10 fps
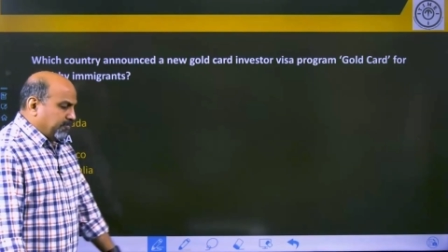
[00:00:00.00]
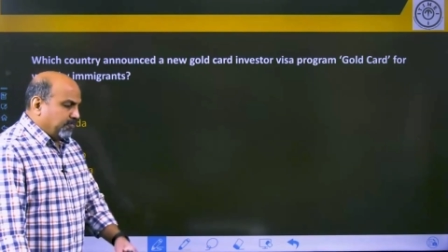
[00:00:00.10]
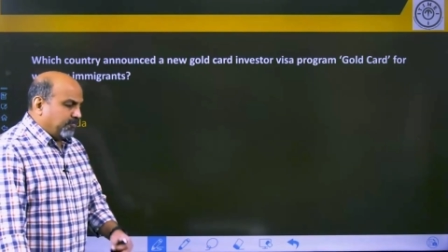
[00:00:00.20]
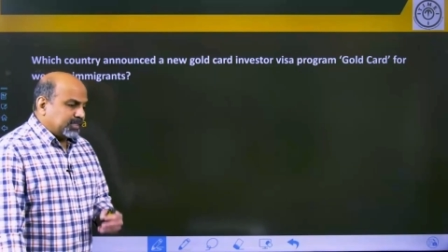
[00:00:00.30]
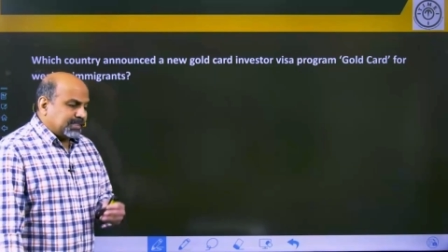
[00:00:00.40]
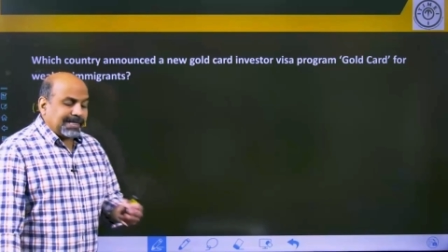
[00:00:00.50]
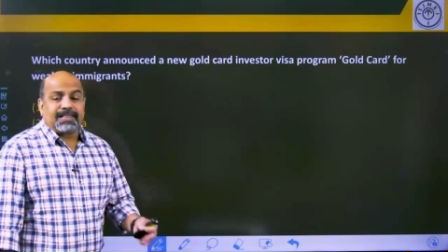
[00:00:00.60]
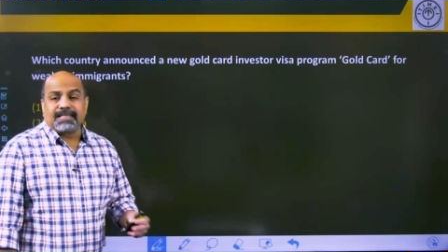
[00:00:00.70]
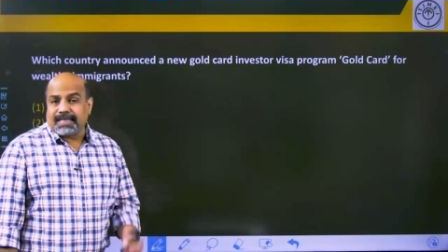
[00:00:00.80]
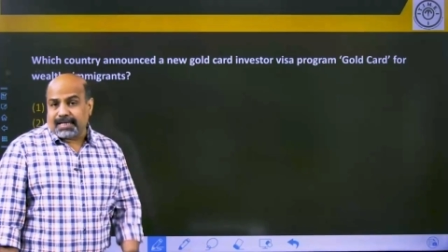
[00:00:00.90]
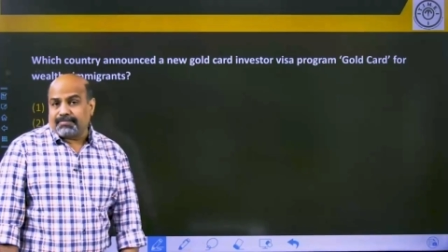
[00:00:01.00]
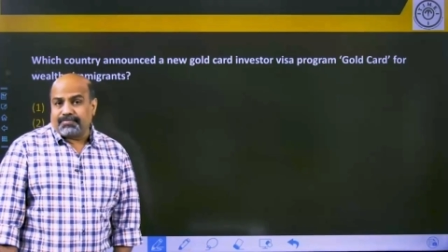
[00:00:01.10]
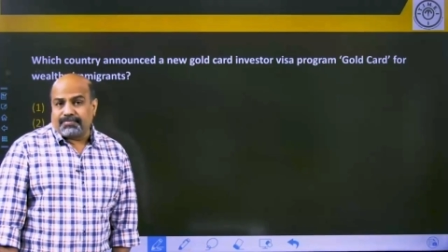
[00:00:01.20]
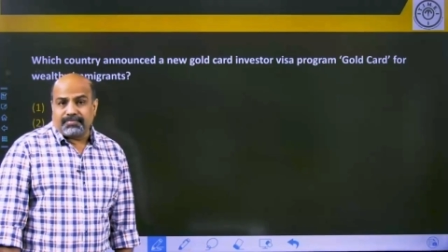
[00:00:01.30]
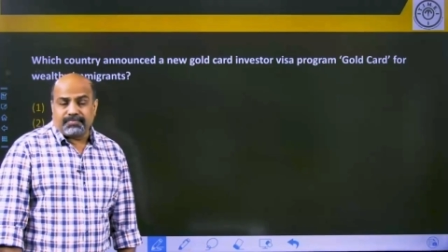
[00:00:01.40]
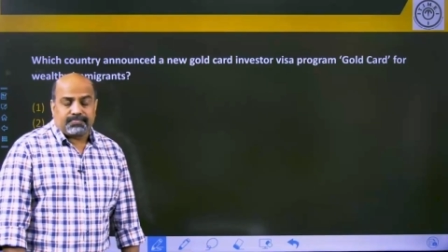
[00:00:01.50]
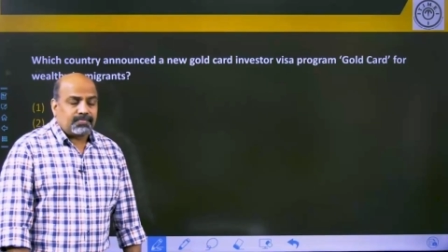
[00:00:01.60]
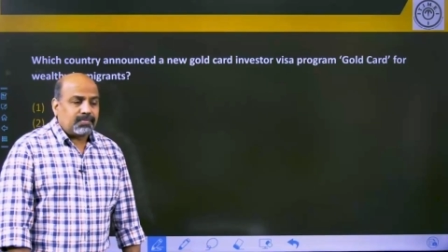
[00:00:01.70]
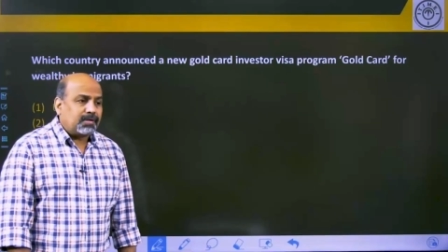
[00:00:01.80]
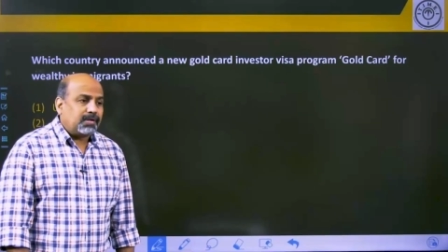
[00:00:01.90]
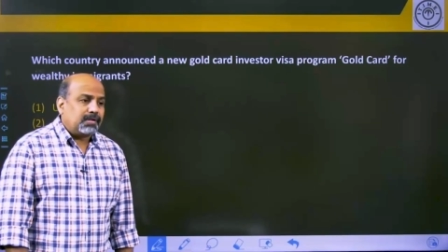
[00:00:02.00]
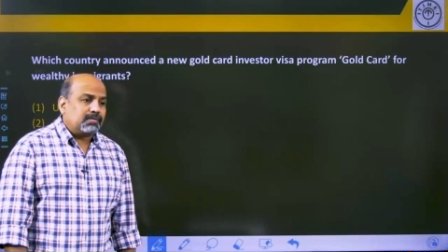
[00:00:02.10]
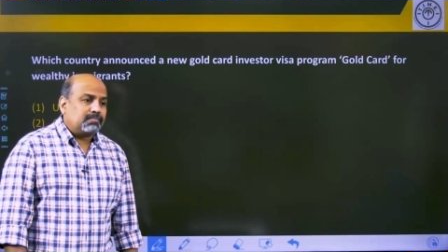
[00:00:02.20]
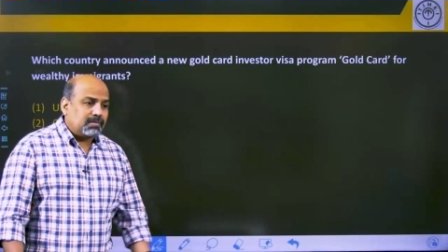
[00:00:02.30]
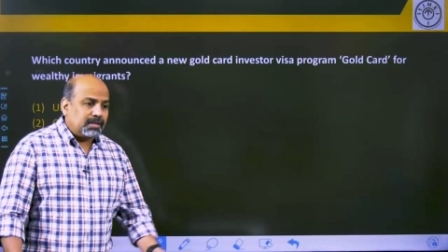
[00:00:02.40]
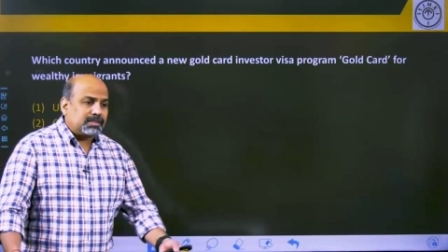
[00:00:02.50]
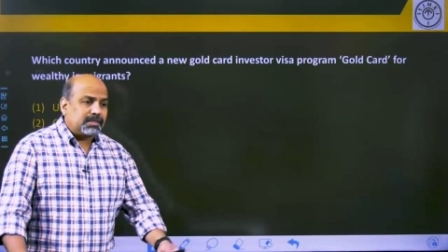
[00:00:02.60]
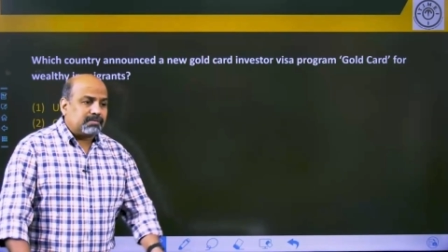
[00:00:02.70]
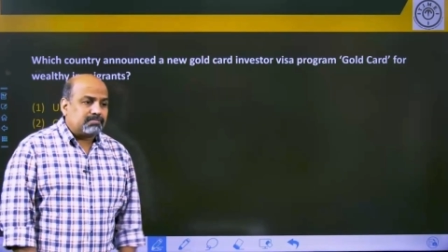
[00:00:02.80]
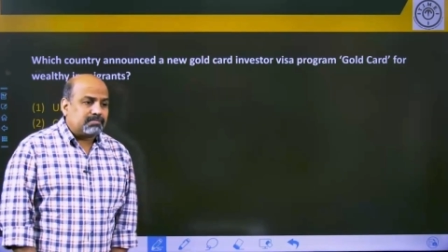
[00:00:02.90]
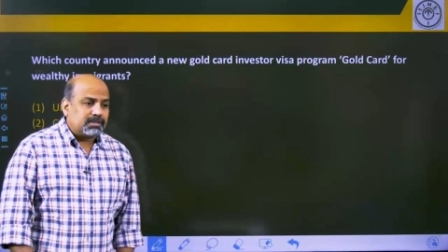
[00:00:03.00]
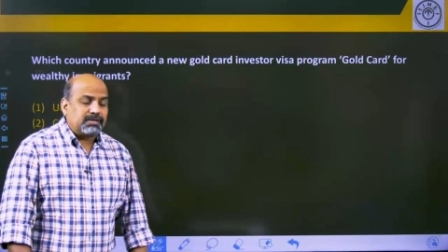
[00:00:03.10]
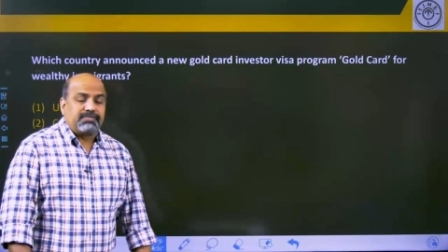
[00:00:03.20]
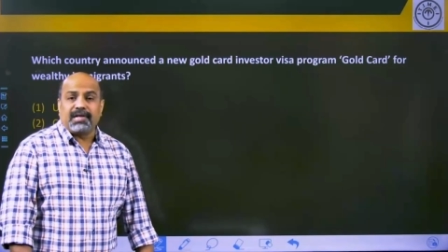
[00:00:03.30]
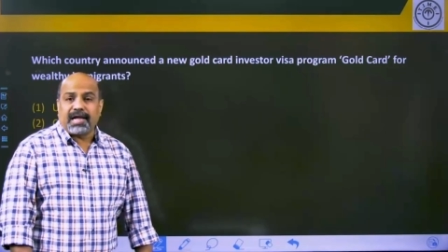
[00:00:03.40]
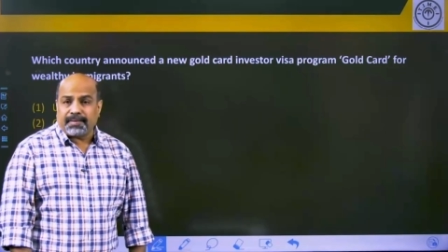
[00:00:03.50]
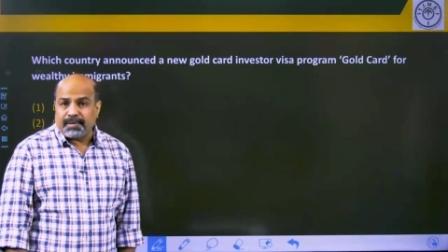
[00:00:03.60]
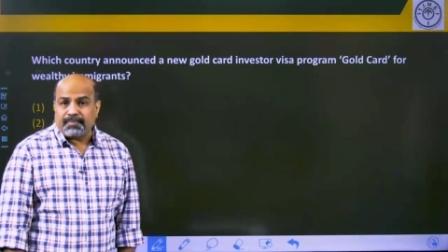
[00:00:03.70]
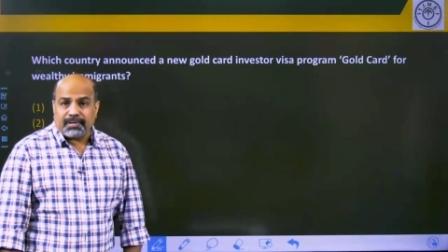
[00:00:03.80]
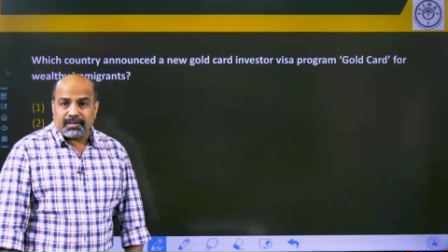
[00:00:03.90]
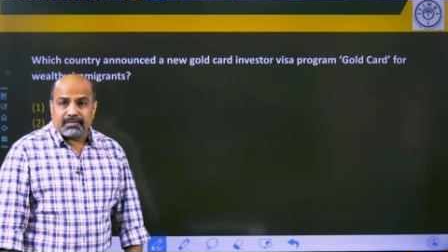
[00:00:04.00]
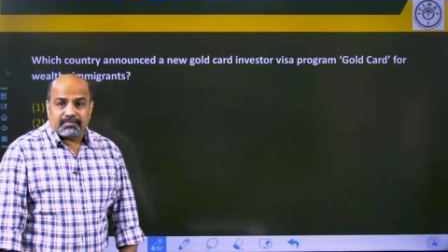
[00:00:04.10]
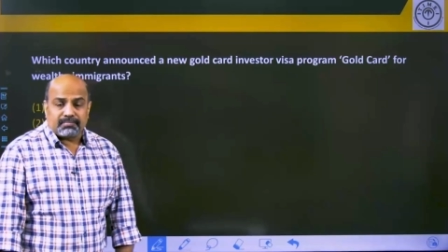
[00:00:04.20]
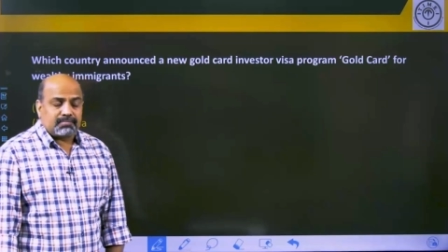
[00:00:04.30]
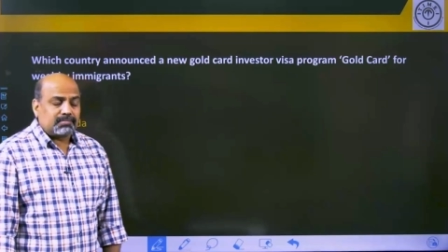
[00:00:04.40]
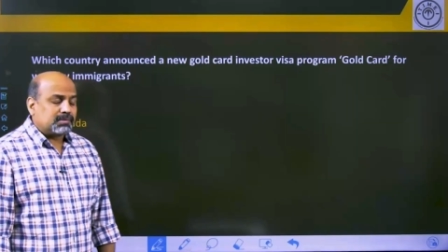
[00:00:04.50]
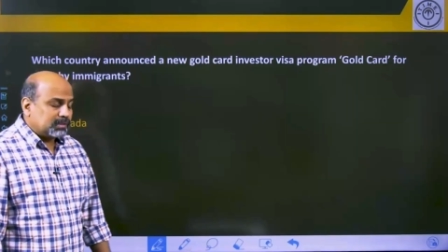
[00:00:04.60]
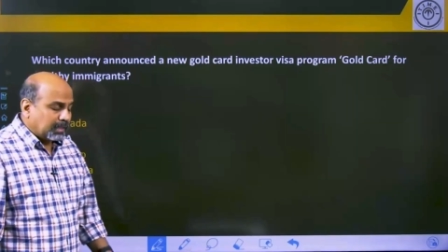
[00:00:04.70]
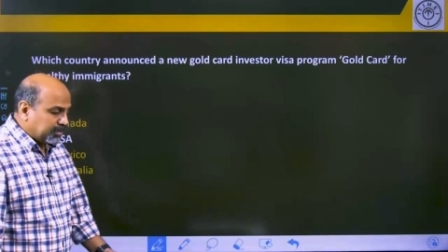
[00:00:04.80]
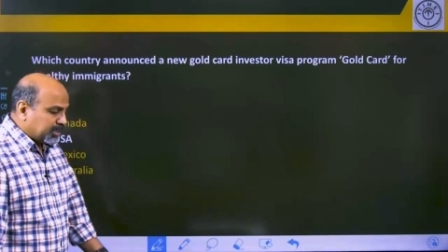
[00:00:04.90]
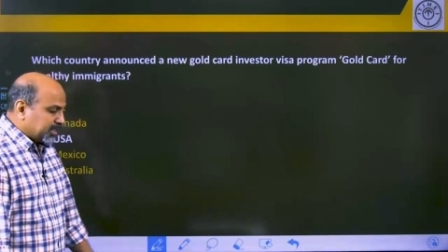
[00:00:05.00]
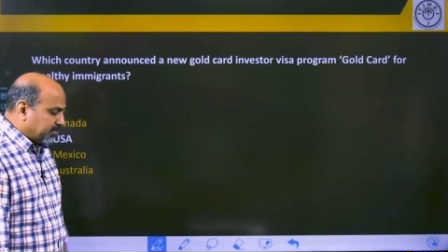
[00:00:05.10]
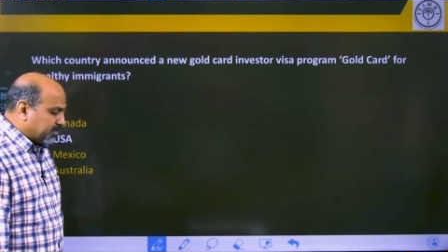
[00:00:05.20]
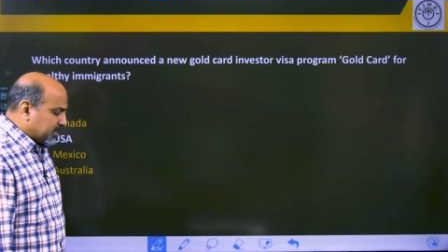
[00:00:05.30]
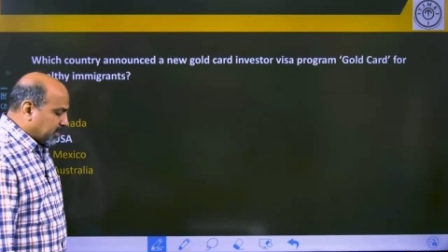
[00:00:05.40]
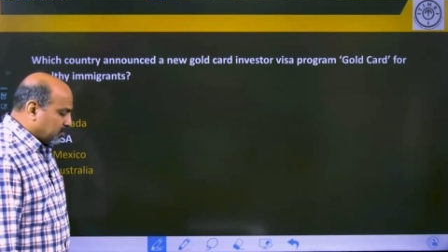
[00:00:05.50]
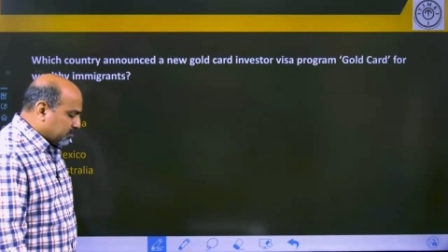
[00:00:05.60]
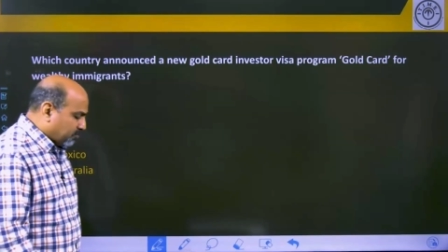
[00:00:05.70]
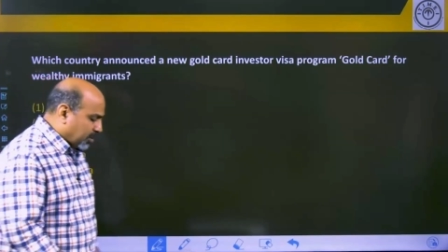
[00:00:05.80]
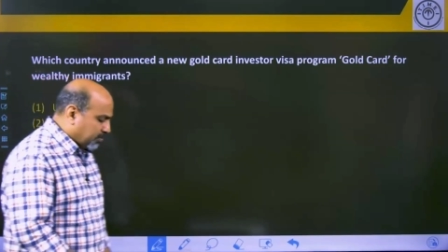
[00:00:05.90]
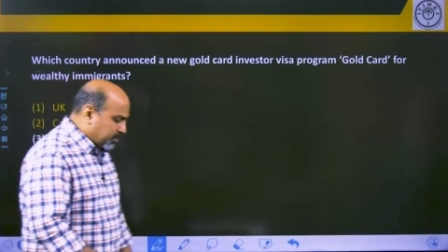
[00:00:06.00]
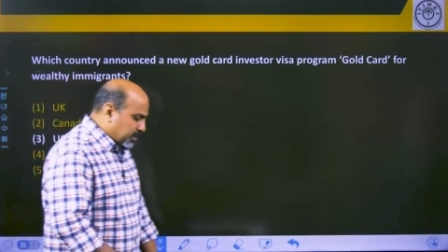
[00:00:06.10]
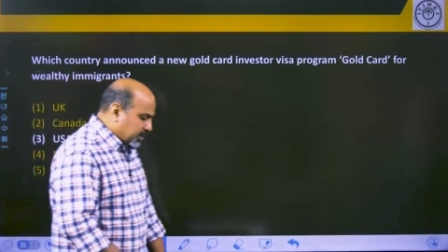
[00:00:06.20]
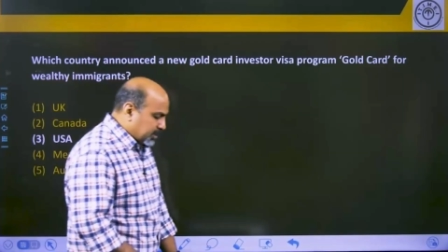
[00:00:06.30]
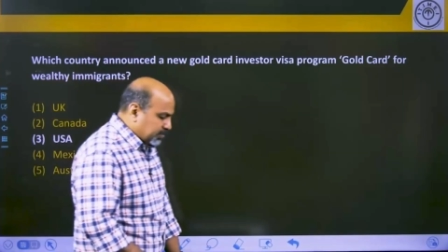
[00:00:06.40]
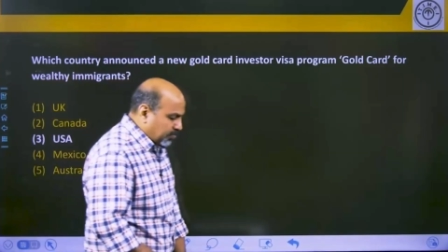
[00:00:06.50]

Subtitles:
we sell this enough, let's say 7 lakh people, some say 70,000, whatever it is.